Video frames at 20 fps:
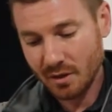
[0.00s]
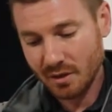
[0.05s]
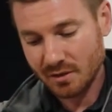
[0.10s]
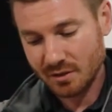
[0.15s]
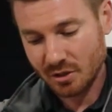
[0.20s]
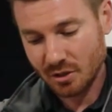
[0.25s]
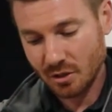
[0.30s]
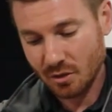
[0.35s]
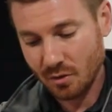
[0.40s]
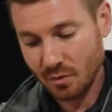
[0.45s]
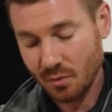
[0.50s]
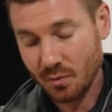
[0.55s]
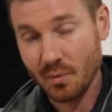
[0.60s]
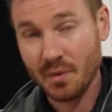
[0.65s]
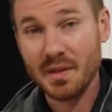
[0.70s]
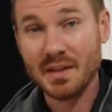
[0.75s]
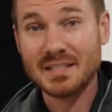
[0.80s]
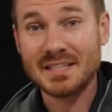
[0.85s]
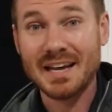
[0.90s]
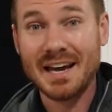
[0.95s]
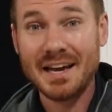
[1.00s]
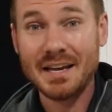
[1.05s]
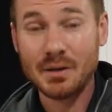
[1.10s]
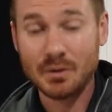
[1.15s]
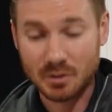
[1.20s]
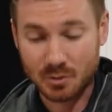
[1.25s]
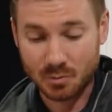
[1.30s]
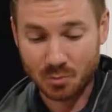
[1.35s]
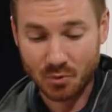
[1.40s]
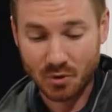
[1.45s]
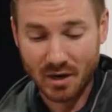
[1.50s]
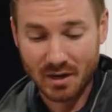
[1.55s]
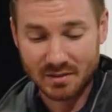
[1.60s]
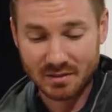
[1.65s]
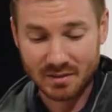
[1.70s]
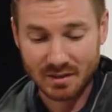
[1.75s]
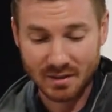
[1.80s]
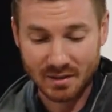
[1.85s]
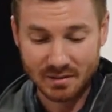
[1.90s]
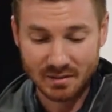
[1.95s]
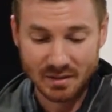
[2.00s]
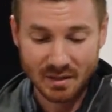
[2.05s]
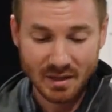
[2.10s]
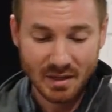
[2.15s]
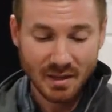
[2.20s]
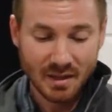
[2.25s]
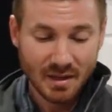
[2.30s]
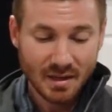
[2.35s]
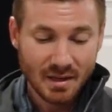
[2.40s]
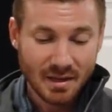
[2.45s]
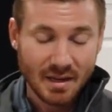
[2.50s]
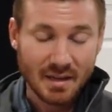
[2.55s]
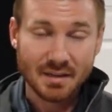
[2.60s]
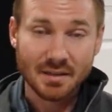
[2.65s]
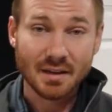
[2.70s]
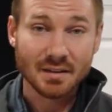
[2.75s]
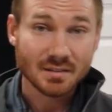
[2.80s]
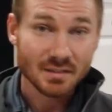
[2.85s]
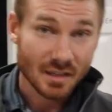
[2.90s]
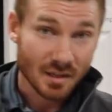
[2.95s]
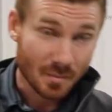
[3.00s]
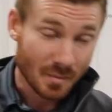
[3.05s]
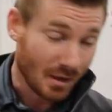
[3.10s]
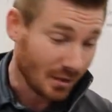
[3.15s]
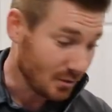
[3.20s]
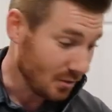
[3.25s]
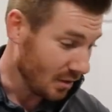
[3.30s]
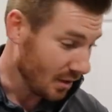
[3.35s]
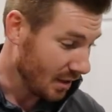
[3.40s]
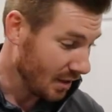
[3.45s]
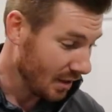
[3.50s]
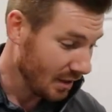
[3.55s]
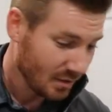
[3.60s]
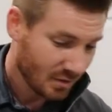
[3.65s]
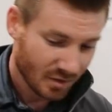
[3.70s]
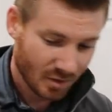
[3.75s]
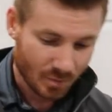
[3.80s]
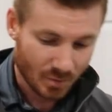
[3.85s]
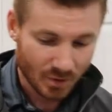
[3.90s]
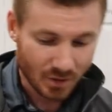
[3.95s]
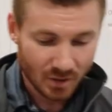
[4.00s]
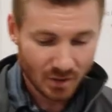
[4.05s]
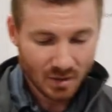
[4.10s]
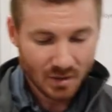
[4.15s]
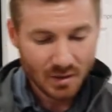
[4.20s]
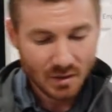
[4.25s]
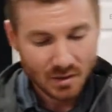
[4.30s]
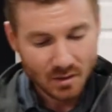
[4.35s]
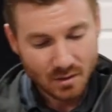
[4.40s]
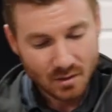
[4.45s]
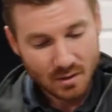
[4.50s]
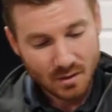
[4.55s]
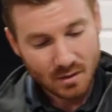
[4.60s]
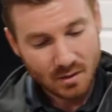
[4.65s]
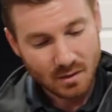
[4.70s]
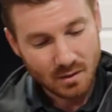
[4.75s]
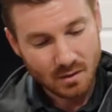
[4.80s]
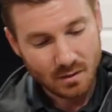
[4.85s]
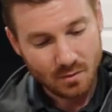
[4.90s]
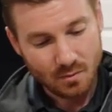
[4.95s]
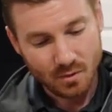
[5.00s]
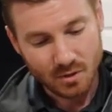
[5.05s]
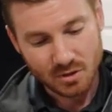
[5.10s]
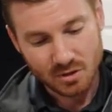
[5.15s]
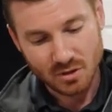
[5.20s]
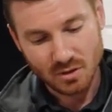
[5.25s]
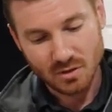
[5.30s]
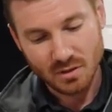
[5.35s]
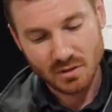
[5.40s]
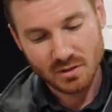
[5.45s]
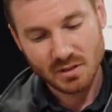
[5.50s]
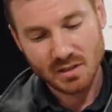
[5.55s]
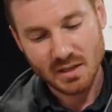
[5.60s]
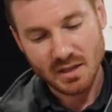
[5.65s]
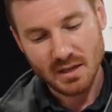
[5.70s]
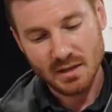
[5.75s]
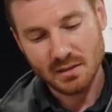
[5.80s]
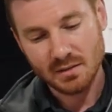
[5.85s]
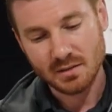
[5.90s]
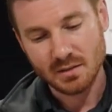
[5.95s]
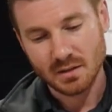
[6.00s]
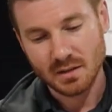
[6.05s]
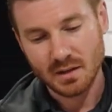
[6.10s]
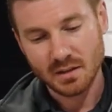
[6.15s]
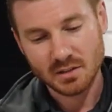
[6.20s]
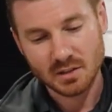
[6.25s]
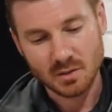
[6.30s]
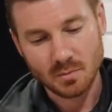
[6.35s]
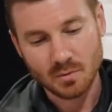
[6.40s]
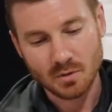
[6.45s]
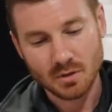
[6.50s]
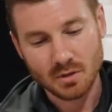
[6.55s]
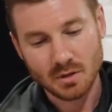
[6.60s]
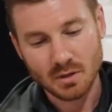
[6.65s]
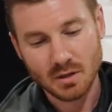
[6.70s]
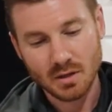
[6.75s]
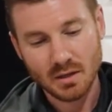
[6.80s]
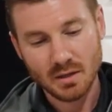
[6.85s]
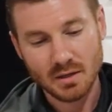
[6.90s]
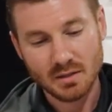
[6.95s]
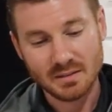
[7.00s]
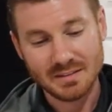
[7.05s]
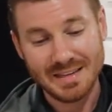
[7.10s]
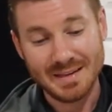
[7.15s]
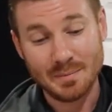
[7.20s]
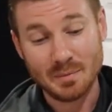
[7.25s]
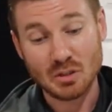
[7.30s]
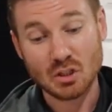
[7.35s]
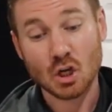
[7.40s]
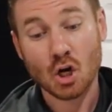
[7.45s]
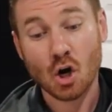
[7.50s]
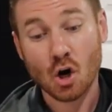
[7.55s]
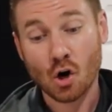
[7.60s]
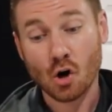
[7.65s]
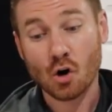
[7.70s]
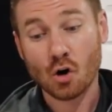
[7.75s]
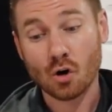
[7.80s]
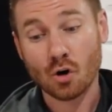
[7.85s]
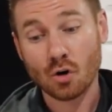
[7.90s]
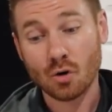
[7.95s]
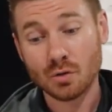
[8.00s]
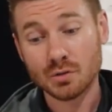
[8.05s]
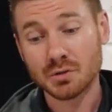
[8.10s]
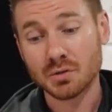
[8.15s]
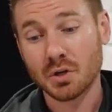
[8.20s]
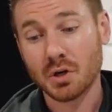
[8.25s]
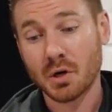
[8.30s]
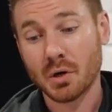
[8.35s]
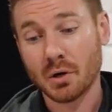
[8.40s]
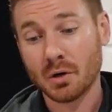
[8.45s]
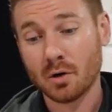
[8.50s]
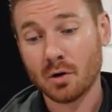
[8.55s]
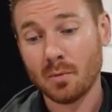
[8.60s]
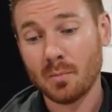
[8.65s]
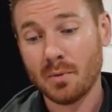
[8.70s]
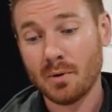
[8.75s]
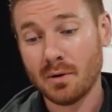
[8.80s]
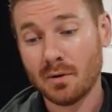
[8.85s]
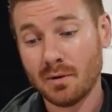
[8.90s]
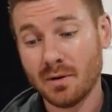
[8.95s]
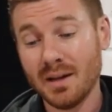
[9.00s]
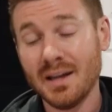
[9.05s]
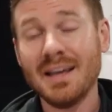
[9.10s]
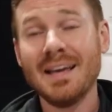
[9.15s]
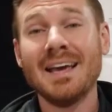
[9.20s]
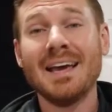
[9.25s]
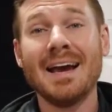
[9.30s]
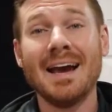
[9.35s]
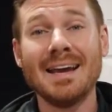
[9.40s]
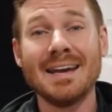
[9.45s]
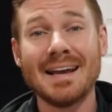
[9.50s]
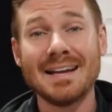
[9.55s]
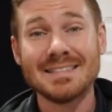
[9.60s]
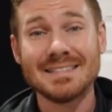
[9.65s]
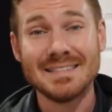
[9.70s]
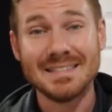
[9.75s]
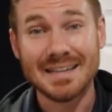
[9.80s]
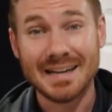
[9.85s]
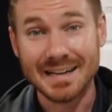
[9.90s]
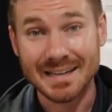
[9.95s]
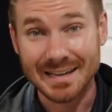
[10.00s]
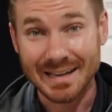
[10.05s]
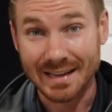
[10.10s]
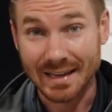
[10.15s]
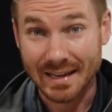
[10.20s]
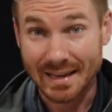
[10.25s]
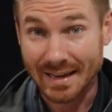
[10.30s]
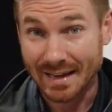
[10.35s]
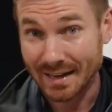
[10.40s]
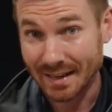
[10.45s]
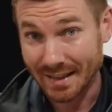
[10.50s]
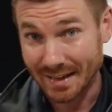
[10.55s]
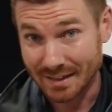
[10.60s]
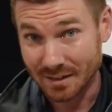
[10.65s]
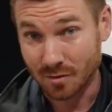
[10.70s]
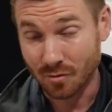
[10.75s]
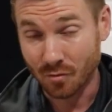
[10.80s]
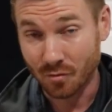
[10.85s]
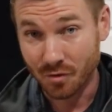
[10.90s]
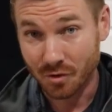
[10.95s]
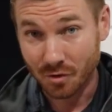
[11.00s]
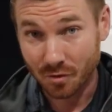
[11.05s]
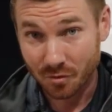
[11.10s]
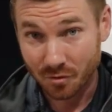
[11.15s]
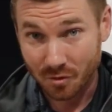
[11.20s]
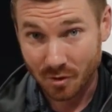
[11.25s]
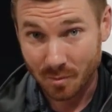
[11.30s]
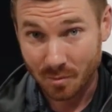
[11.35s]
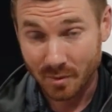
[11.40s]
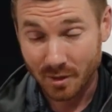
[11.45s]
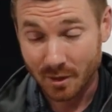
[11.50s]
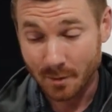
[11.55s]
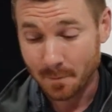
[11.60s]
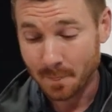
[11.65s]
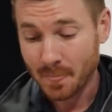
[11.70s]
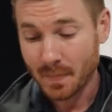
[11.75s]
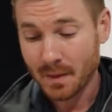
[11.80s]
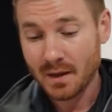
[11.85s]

And so when the title is processed, it doesn't get mailed to the customer, which in this case, the customer, his name was Carl. So Carl bought a nineteen ninety-nine Cadillac DeVille from me.